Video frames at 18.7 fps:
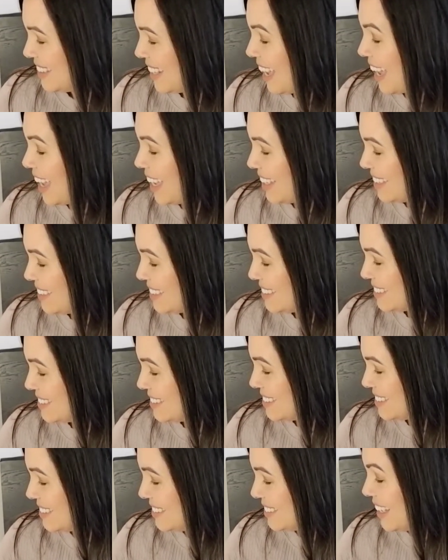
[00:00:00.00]
Hi,
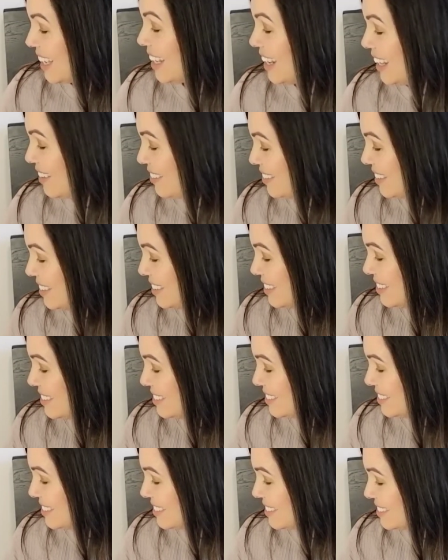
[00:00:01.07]
I love you.
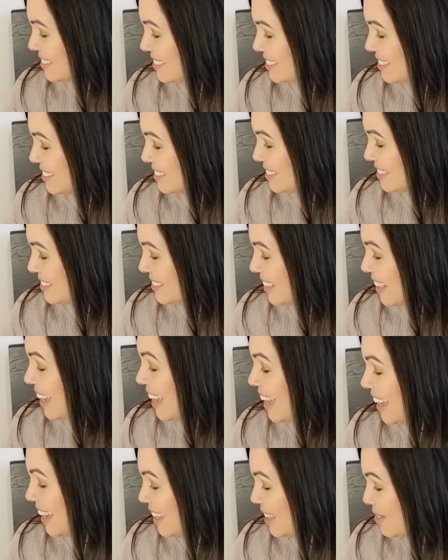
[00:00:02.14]

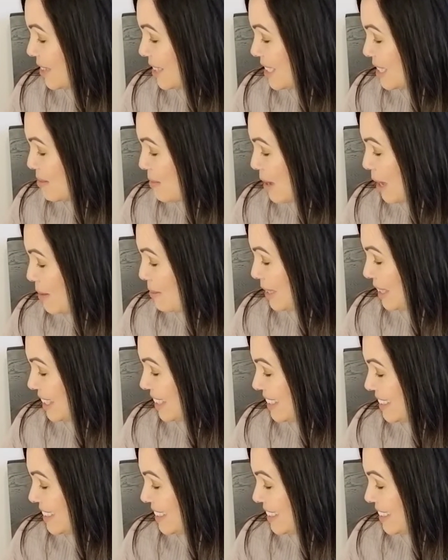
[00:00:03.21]
Are you watching Mommy?